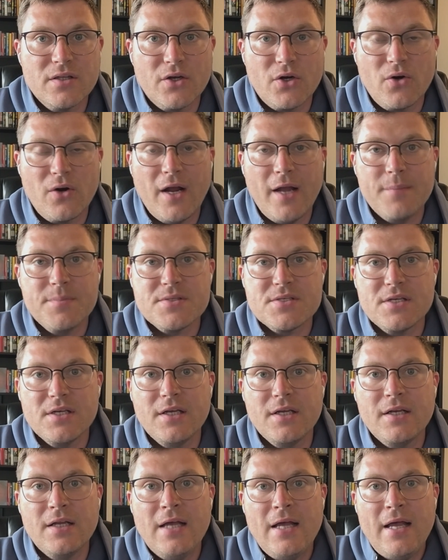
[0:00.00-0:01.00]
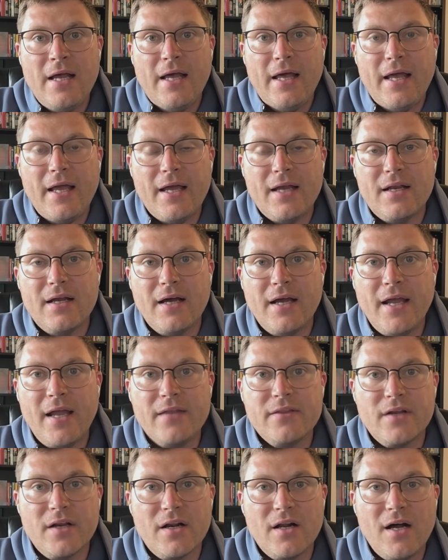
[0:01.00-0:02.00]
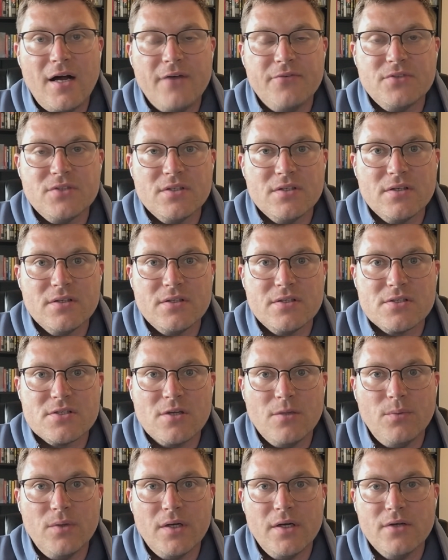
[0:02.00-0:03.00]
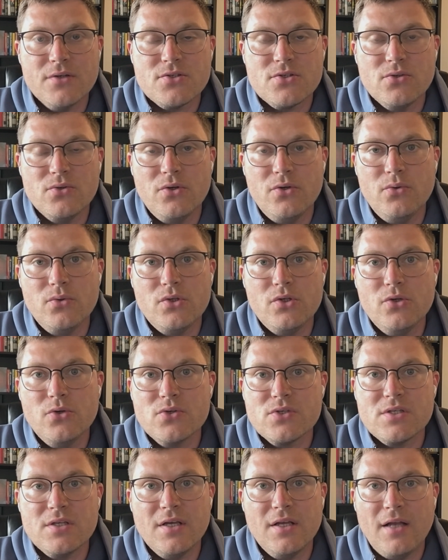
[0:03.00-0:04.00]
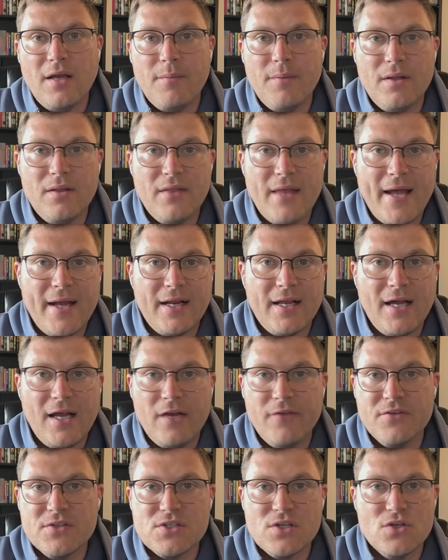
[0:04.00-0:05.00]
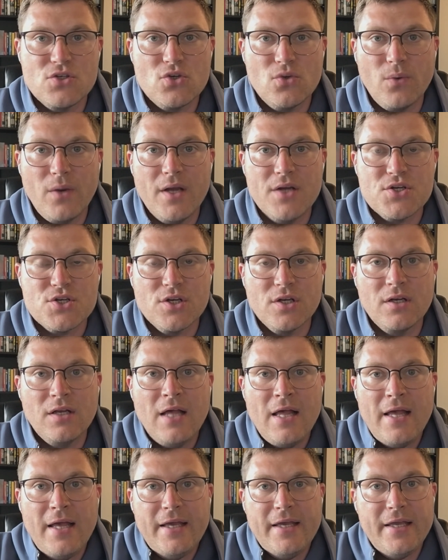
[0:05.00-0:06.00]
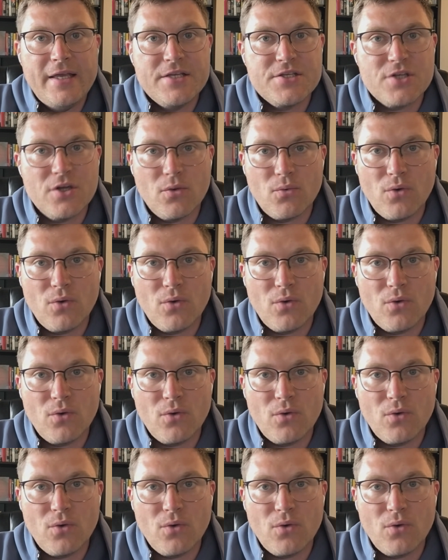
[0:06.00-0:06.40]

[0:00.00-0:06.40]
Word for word: the crime scene and handed it off to someone else who used it. I mean, that kind of a situation, is it